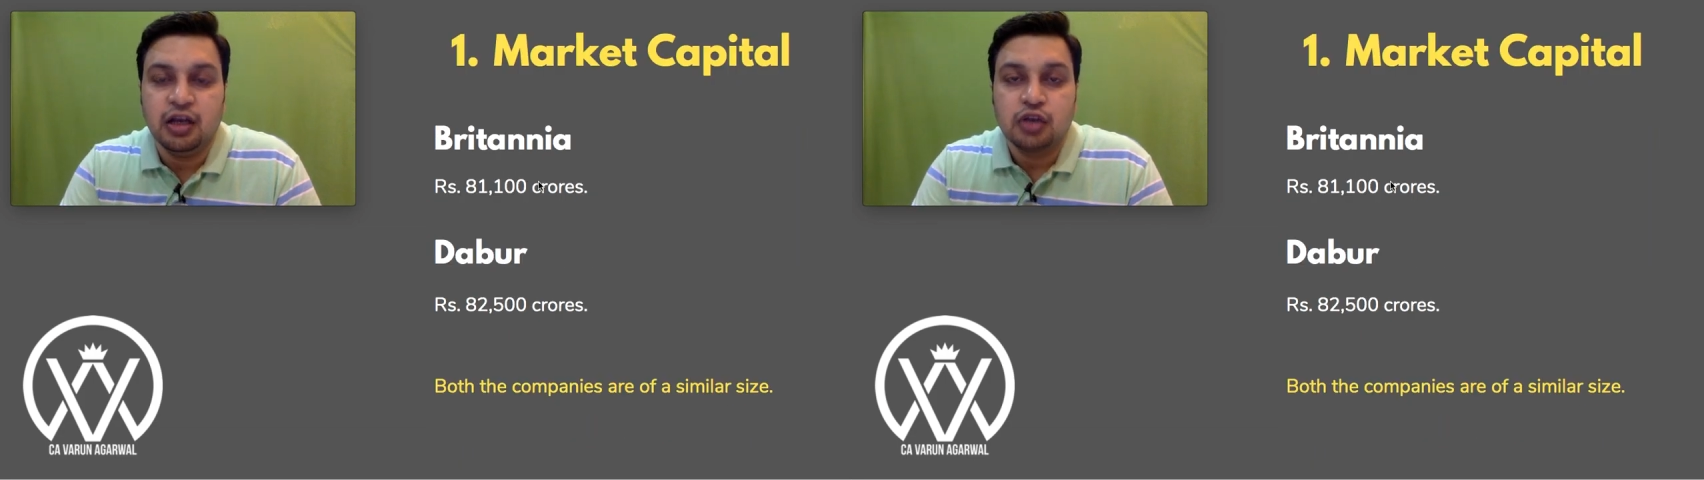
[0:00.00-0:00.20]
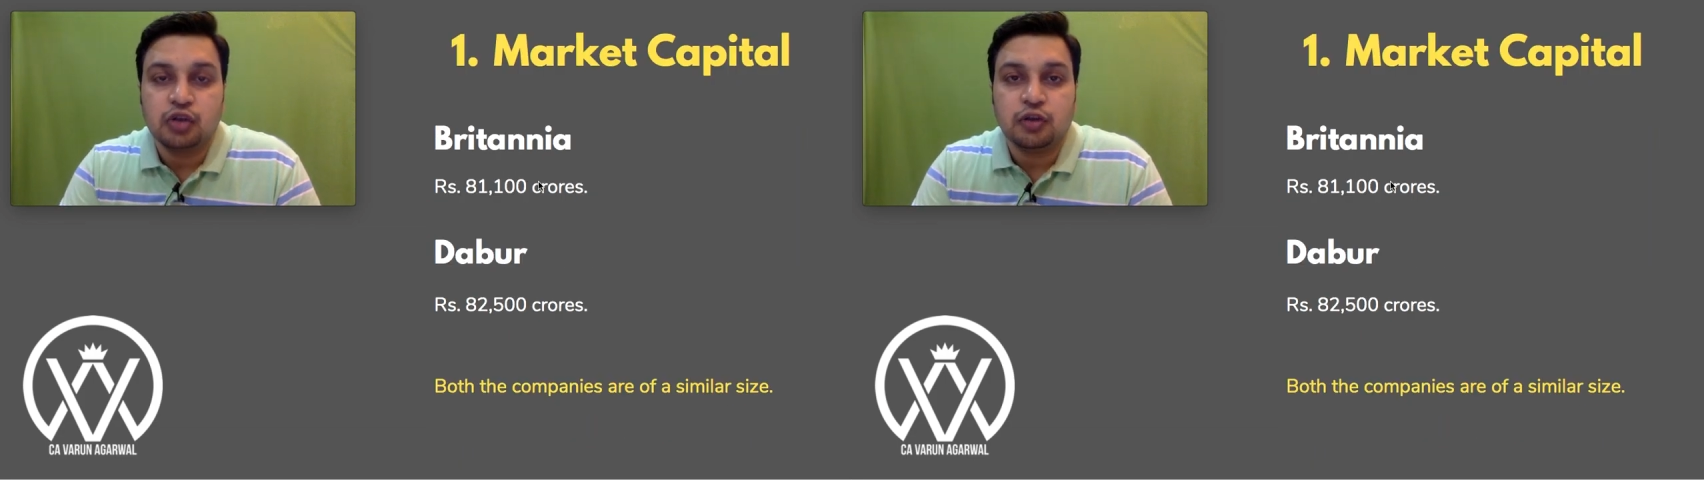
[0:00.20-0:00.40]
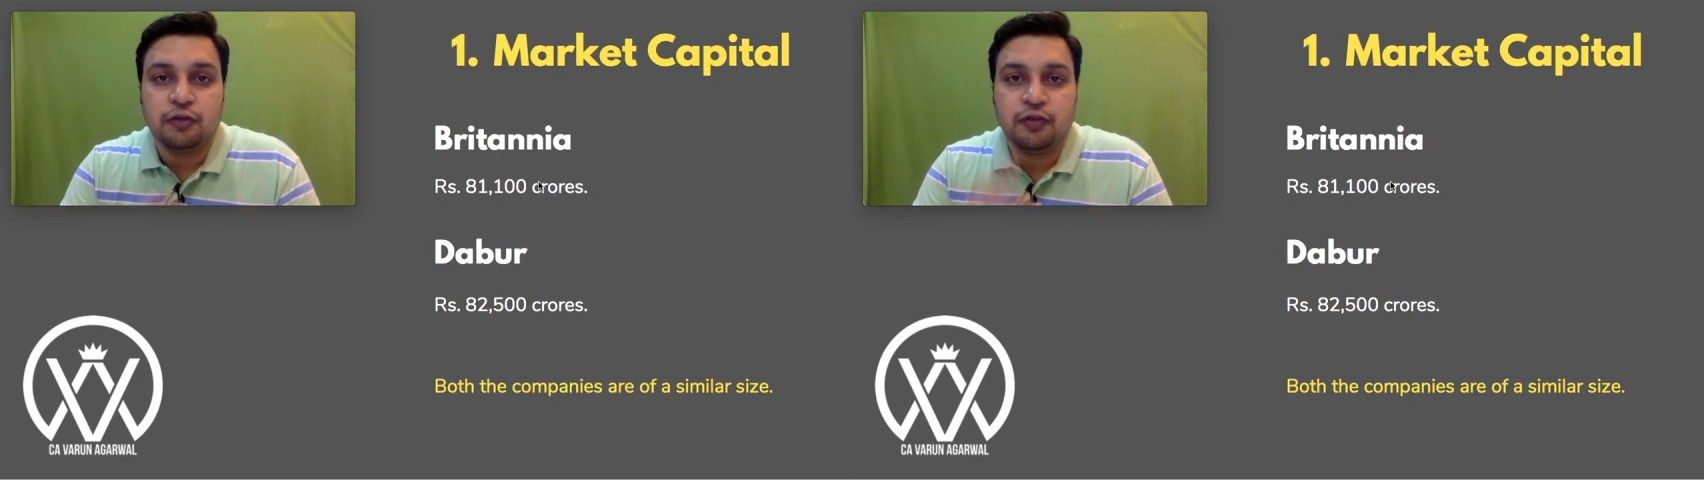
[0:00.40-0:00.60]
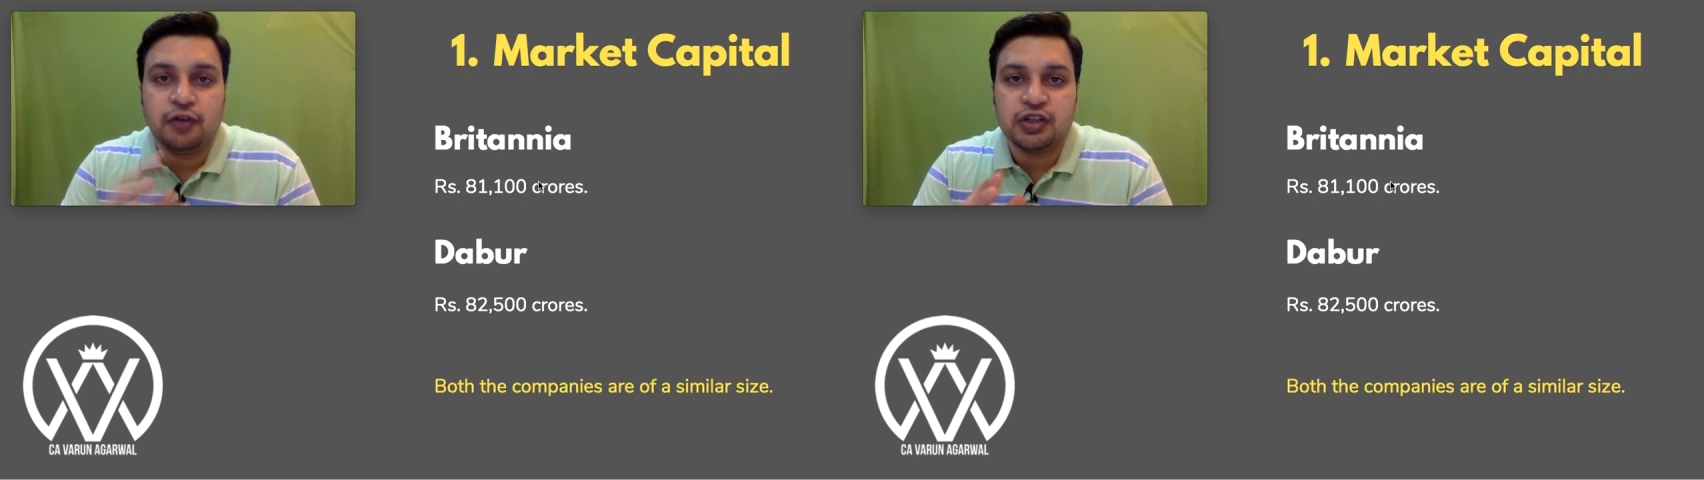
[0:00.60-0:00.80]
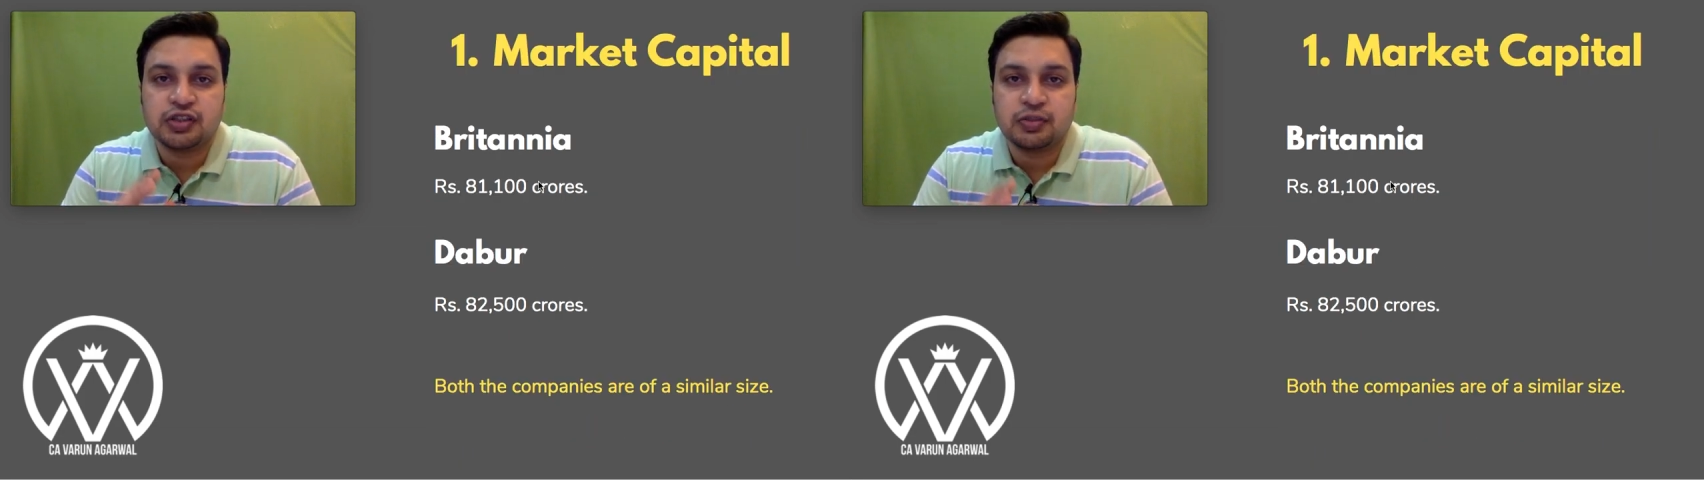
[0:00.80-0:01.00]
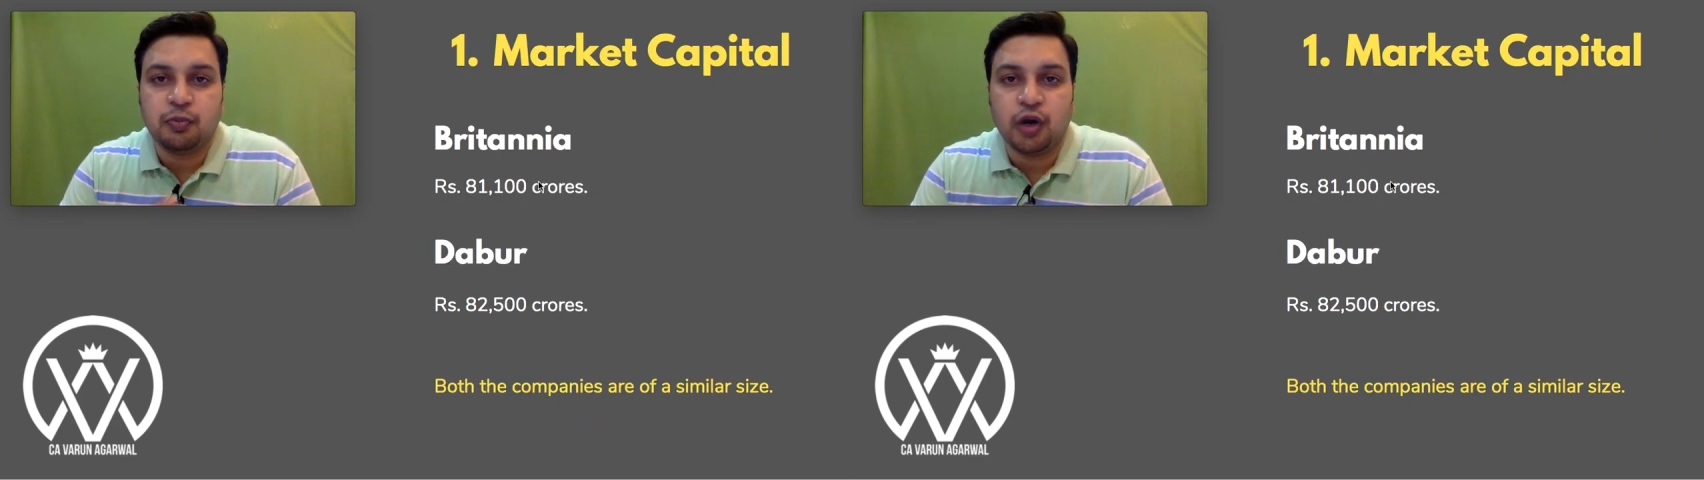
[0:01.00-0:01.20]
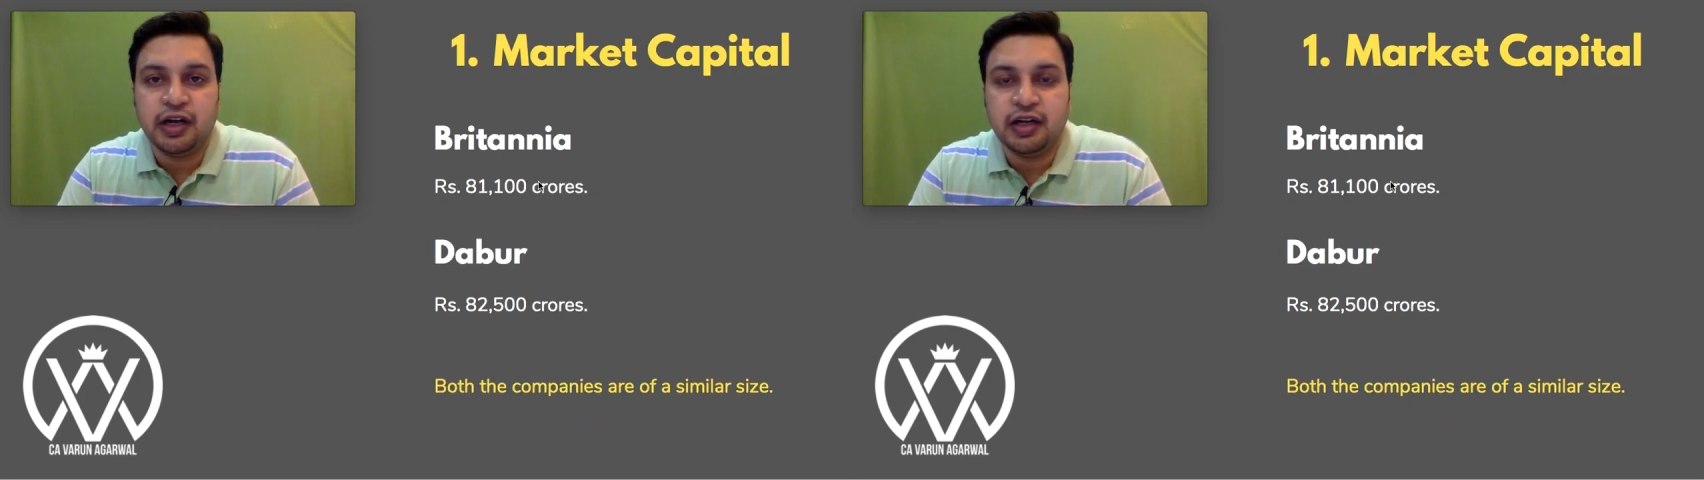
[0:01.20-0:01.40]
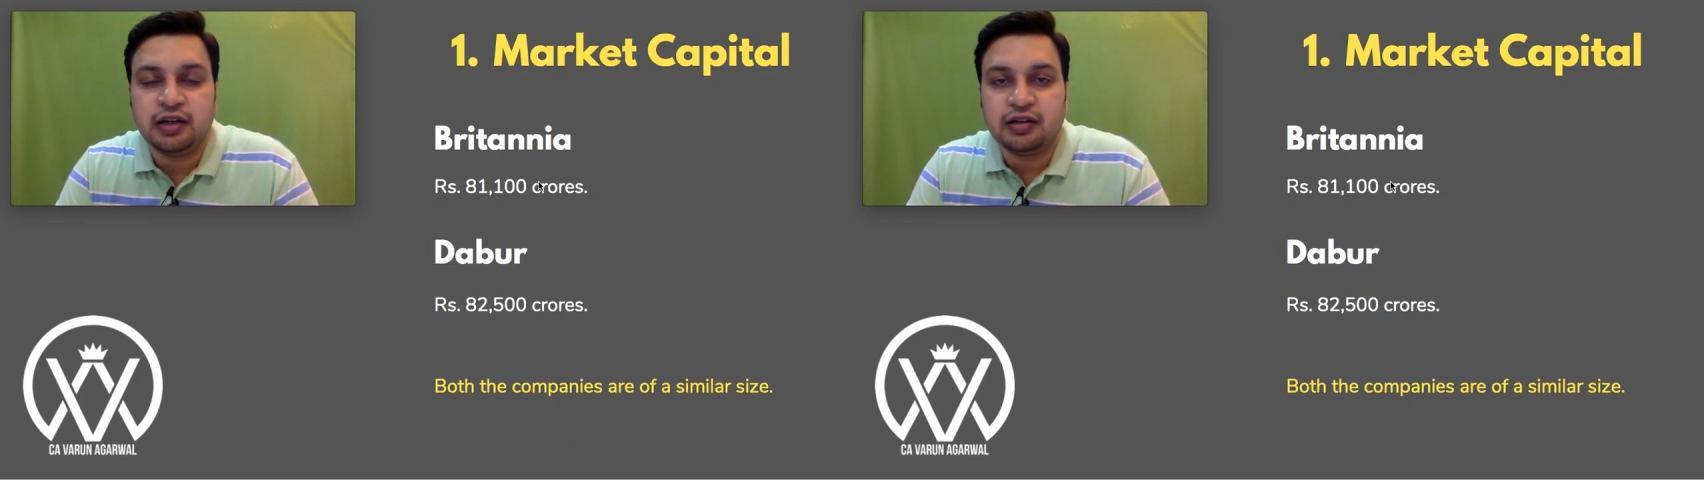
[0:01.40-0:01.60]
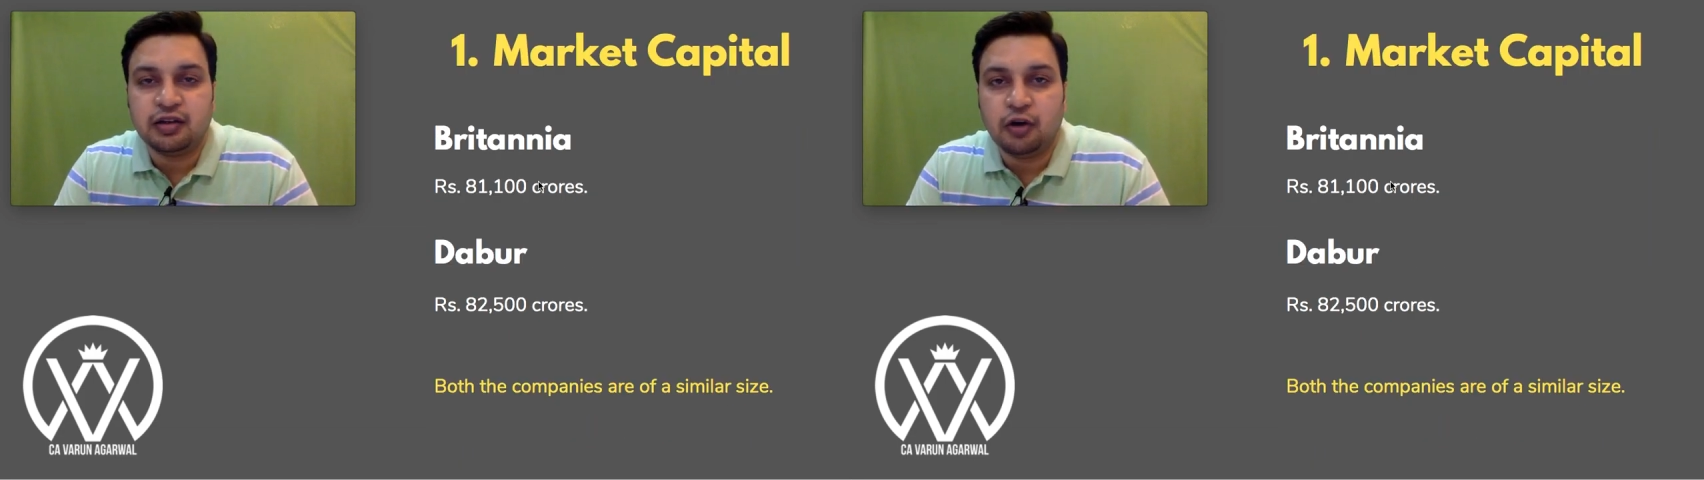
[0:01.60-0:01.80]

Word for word: So, the first point